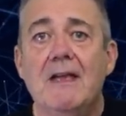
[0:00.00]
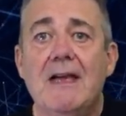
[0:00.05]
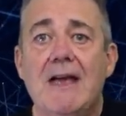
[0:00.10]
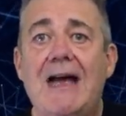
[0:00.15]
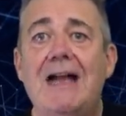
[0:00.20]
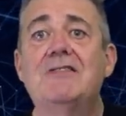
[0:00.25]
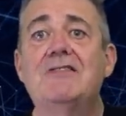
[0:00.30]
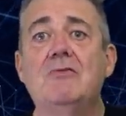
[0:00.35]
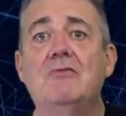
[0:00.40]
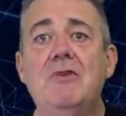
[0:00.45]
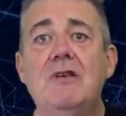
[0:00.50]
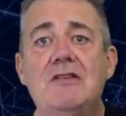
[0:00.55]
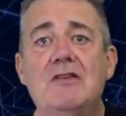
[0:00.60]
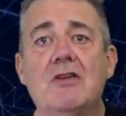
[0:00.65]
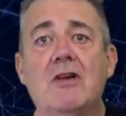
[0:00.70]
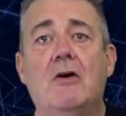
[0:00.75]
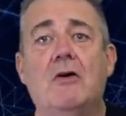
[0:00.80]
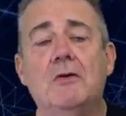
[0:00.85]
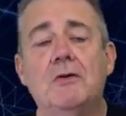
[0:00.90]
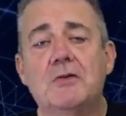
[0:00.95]
As a
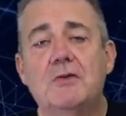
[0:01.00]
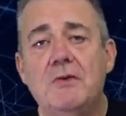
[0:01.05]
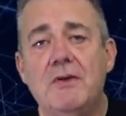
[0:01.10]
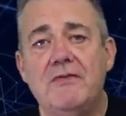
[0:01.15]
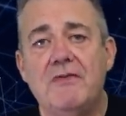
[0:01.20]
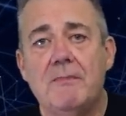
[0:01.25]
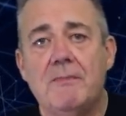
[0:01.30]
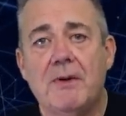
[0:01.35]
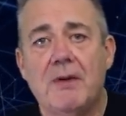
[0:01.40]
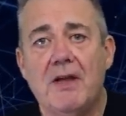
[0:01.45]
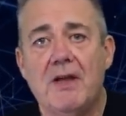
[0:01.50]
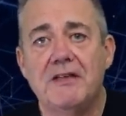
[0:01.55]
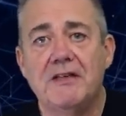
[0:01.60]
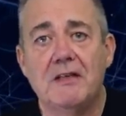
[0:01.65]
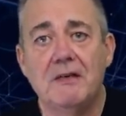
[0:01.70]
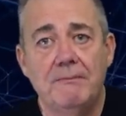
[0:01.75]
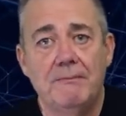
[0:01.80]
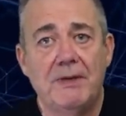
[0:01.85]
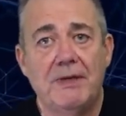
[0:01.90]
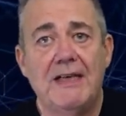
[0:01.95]
result, we've applied
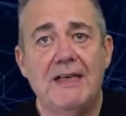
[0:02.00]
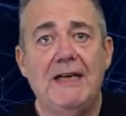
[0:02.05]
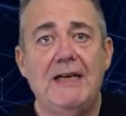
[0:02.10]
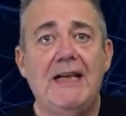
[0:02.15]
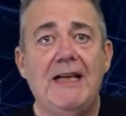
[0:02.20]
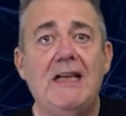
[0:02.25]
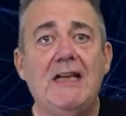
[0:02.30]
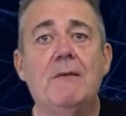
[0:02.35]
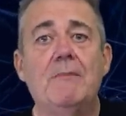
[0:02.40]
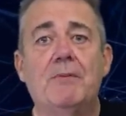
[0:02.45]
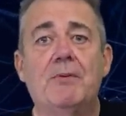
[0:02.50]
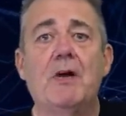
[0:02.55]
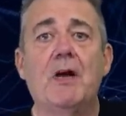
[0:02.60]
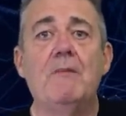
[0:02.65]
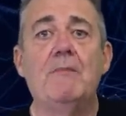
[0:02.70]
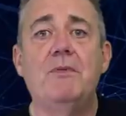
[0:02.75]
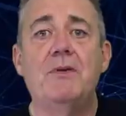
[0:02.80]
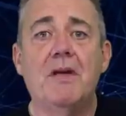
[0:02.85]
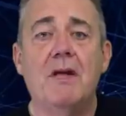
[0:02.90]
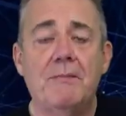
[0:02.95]
completely
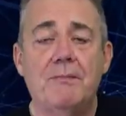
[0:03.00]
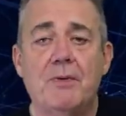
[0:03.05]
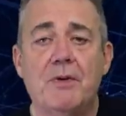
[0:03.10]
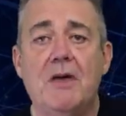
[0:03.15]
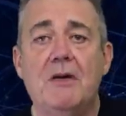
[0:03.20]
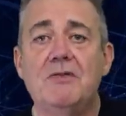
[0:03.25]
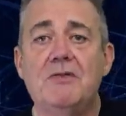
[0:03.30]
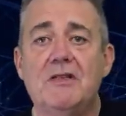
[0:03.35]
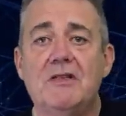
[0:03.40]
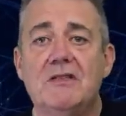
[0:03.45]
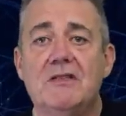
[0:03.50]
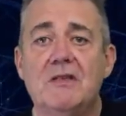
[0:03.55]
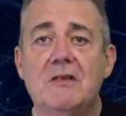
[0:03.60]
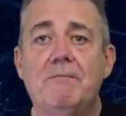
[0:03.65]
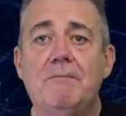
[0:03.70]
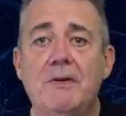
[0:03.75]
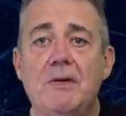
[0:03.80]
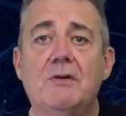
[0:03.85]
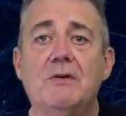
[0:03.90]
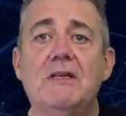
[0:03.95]
inappropriate approaches to
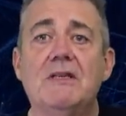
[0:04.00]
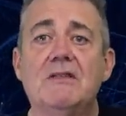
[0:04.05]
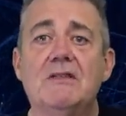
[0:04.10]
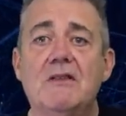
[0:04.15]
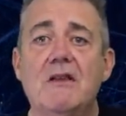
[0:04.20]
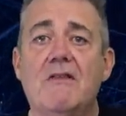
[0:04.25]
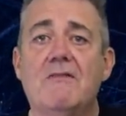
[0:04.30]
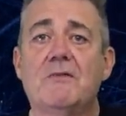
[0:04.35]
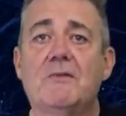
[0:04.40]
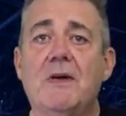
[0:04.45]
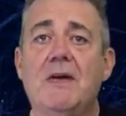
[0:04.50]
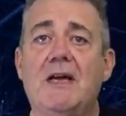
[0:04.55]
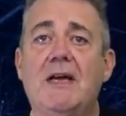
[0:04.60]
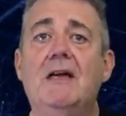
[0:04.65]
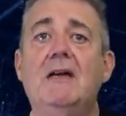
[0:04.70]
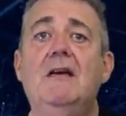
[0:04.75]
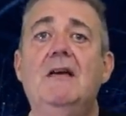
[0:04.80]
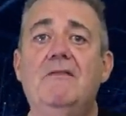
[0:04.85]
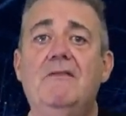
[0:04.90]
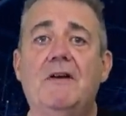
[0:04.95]
building software
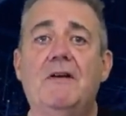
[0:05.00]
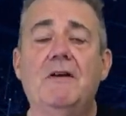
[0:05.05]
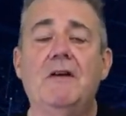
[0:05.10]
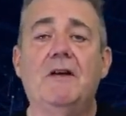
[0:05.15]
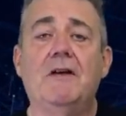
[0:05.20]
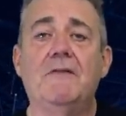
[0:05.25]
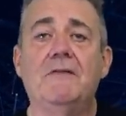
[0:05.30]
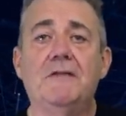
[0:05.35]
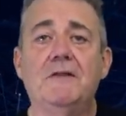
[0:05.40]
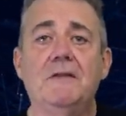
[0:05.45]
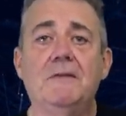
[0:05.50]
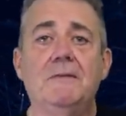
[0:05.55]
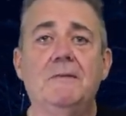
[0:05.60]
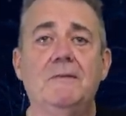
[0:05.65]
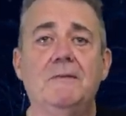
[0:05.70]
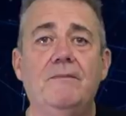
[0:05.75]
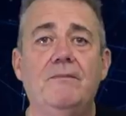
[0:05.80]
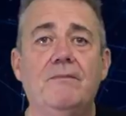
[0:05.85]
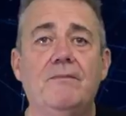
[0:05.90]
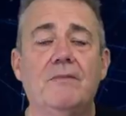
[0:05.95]
very often.
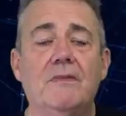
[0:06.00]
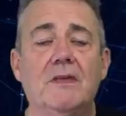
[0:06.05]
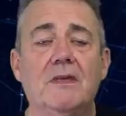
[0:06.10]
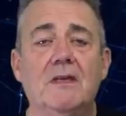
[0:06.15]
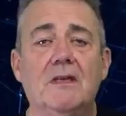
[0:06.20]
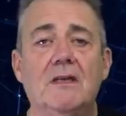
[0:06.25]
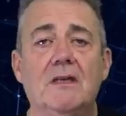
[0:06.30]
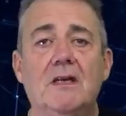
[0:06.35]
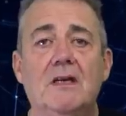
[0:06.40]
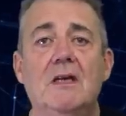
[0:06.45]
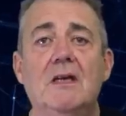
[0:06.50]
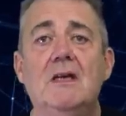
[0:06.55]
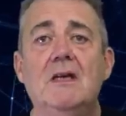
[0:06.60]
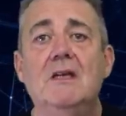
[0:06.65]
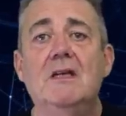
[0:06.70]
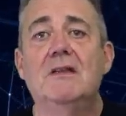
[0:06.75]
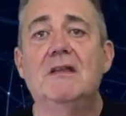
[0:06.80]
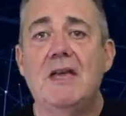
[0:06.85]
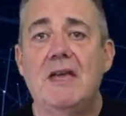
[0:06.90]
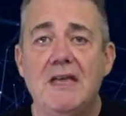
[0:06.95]

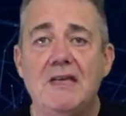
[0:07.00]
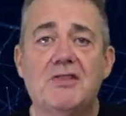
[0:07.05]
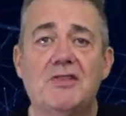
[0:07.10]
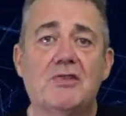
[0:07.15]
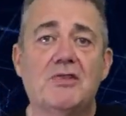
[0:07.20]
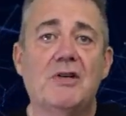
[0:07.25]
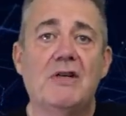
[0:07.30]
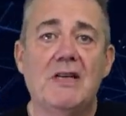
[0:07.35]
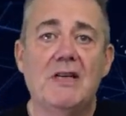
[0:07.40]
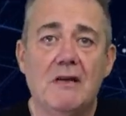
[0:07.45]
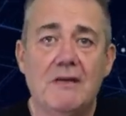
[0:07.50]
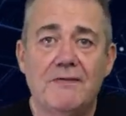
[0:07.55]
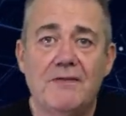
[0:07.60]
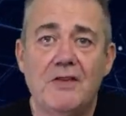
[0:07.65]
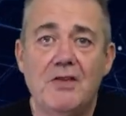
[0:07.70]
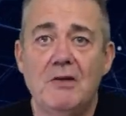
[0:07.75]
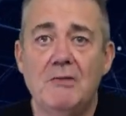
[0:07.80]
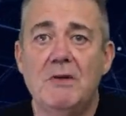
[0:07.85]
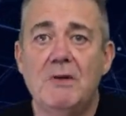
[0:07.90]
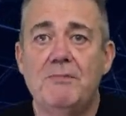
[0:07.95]
The history of
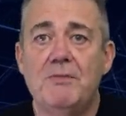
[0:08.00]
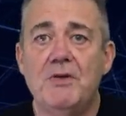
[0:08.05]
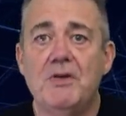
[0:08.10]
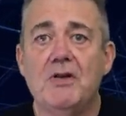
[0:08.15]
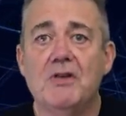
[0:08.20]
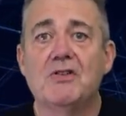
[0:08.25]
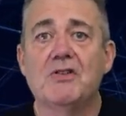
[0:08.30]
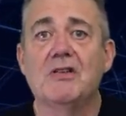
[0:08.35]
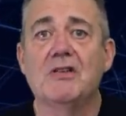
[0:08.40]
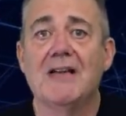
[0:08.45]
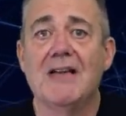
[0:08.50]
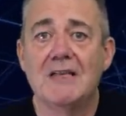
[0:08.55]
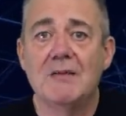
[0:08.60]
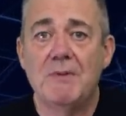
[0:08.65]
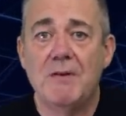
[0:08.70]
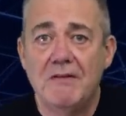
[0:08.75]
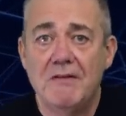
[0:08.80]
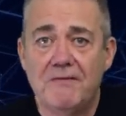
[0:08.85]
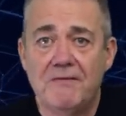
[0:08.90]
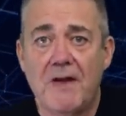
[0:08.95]
human production has
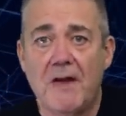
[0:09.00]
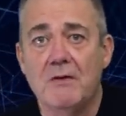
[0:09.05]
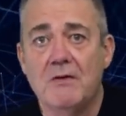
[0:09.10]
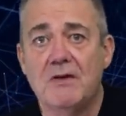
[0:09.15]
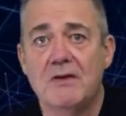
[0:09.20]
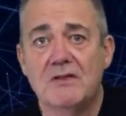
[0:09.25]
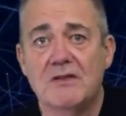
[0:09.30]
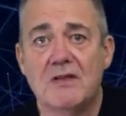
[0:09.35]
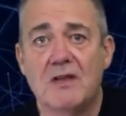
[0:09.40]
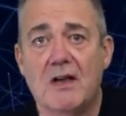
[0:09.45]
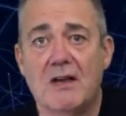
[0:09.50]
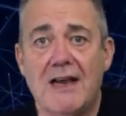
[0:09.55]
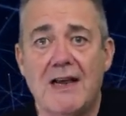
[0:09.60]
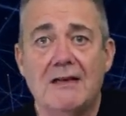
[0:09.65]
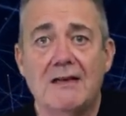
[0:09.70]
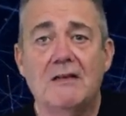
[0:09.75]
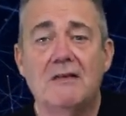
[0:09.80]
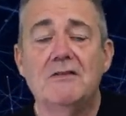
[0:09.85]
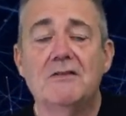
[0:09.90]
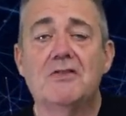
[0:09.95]
been focused on
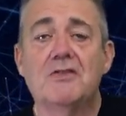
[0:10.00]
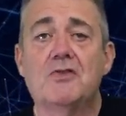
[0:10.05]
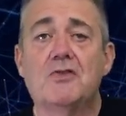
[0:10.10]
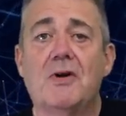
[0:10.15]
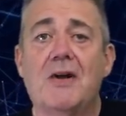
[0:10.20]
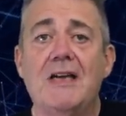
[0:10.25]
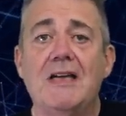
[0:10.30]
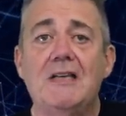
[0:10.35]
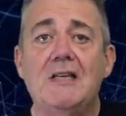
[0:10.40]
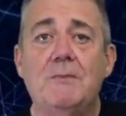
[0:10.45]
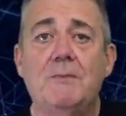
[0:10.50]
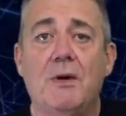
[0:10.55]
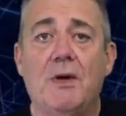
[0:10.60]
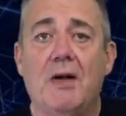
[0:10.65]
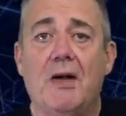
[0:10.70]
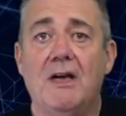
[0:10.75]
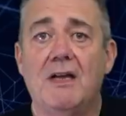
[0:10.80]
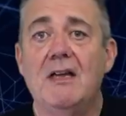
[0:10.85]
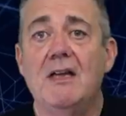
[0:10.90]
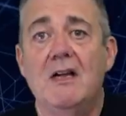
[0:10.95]
and constrained
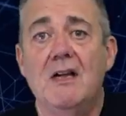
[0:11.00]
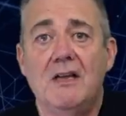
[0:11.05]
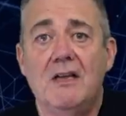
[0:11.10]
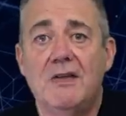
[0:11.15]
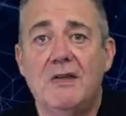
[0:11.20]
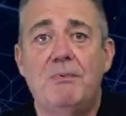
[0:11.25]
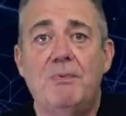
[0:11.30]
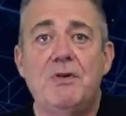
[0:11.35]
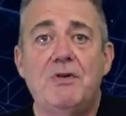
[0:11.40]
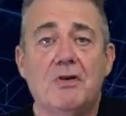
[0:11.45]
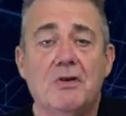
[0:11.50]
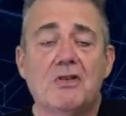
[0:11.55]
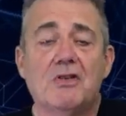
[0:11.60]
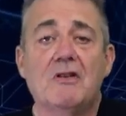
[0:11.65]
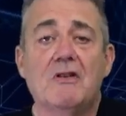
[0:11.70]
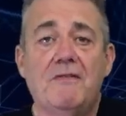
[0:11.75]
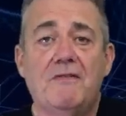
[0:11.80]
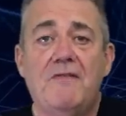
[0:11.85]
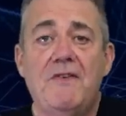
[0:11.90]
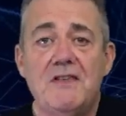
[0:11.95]
by the
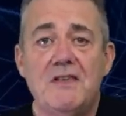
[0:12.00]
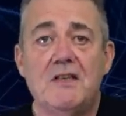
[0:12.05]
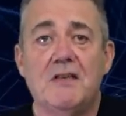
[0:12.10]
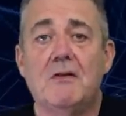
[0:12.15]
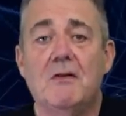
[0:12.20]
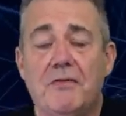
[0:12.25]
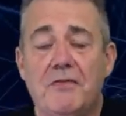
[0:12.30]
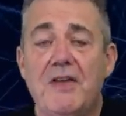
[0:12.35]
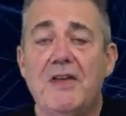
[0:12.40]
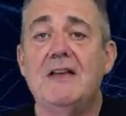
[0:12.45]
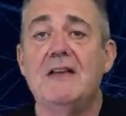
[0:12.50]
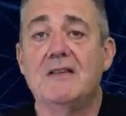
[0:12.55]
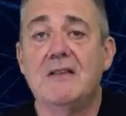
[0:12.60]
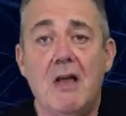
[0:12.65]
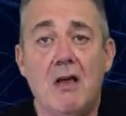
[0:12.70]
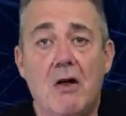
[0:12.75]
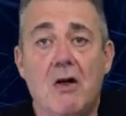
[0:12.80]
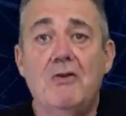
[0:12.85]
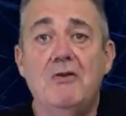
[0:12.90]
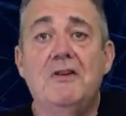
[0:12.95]
production of physical things.
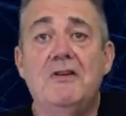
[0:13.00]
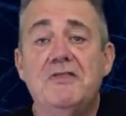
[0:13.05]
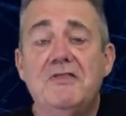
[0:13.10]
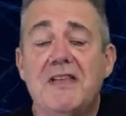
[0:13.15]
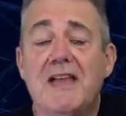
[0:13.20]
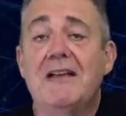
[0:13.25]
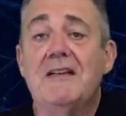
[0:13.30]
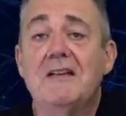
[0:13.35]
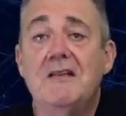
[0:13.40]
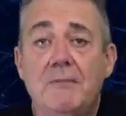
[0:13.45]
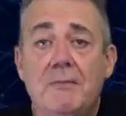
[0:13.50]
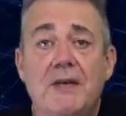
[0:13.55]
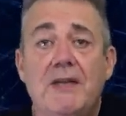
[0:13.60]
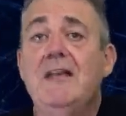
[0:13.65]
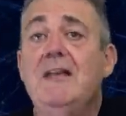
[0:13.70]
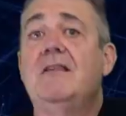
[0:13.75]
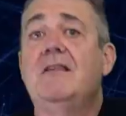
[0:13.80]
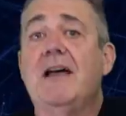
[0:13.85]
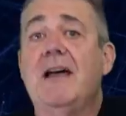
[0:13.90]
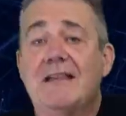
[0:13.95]

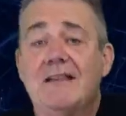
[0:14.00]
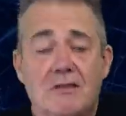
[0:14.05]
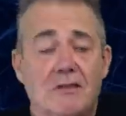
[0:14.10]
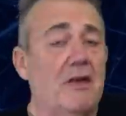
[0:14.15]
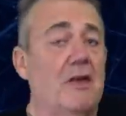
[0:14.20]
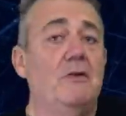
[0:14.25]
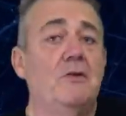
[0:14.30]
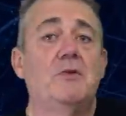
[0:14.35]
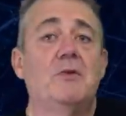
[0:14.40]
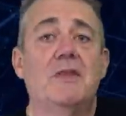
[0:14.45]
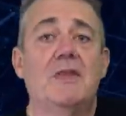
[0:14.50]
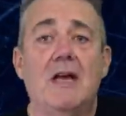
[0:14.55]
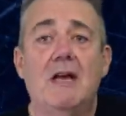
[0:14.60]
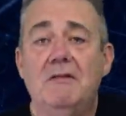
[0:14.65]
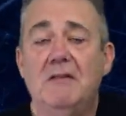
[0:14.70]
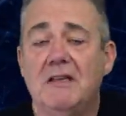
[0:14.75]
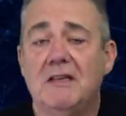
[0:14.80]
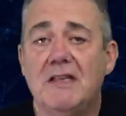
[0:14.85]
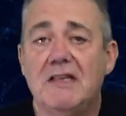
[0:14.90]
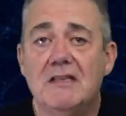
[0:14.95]
Understandably, those are the
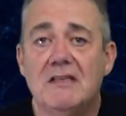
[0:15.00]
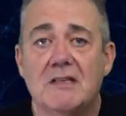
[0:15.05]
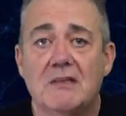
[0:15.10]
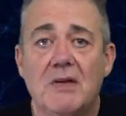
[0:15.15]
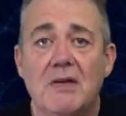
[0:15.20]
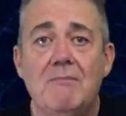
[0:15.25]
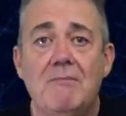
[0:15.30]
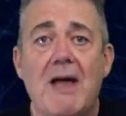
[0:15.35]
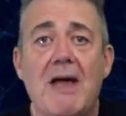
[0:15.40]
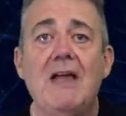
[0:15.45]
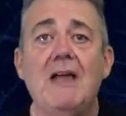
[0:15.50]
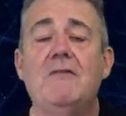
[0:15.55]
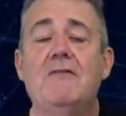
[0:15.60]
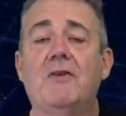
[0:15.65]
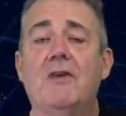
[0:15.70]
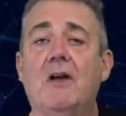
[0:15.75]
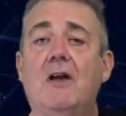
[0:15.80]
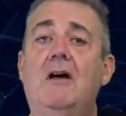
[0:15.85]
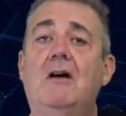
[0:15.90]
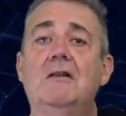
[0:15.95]
only things that we made for
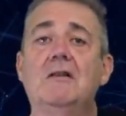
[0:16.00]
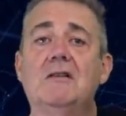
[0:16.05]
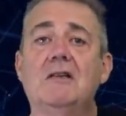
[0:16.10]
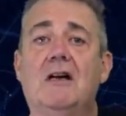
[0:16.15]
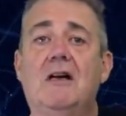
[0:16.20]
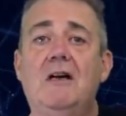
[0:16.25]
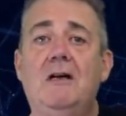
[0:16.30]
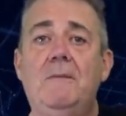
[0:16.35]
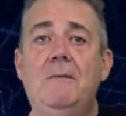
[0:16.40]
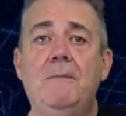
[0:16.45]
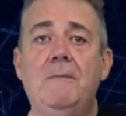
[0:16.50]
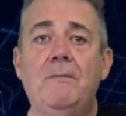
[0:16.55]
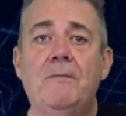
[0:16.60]
a long time.